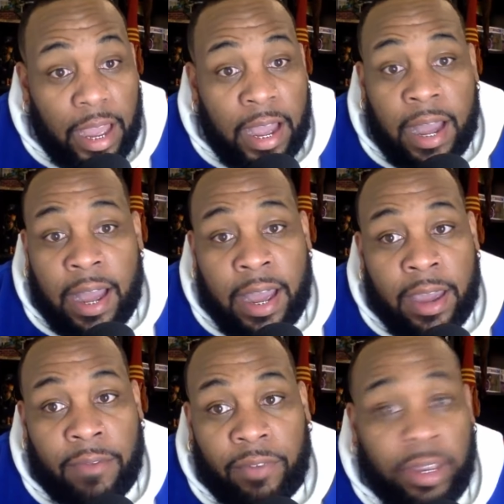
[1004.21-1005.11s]

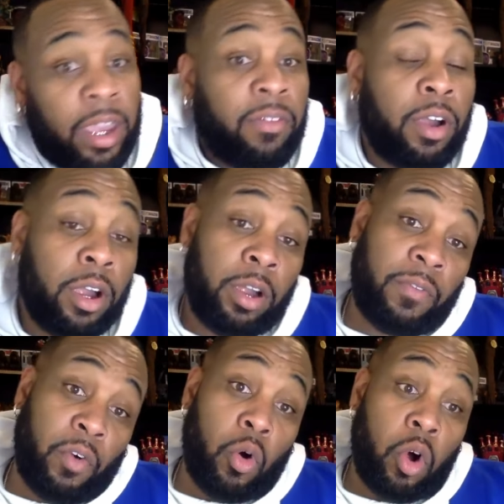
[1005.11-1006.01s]
I forgave her
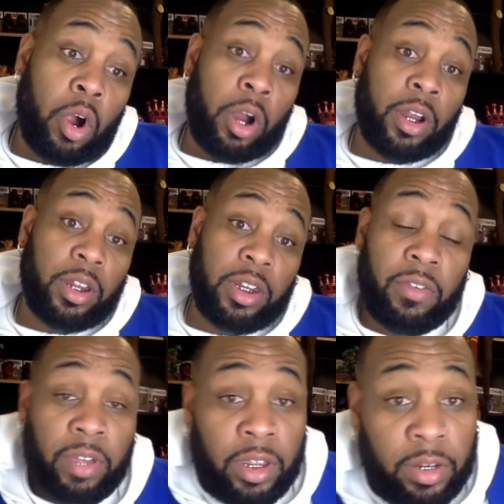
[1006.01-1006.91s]
for
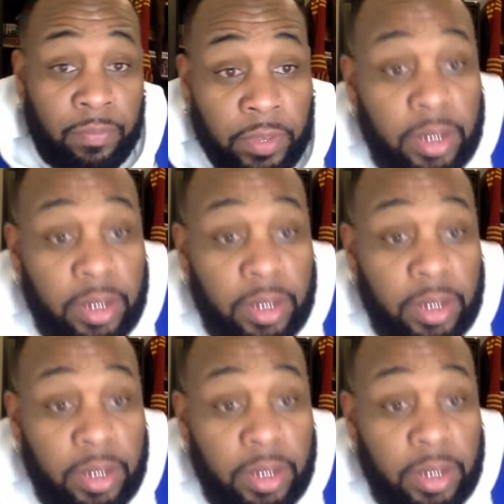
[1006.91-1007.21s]
leaving